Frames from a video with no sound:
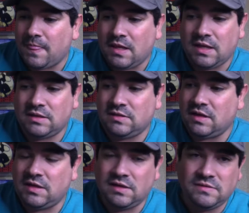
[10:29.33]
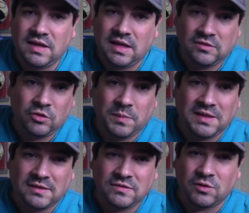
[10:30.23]
it didn't take. It took me
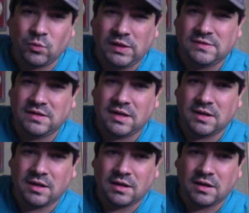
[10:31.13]
less than a week to get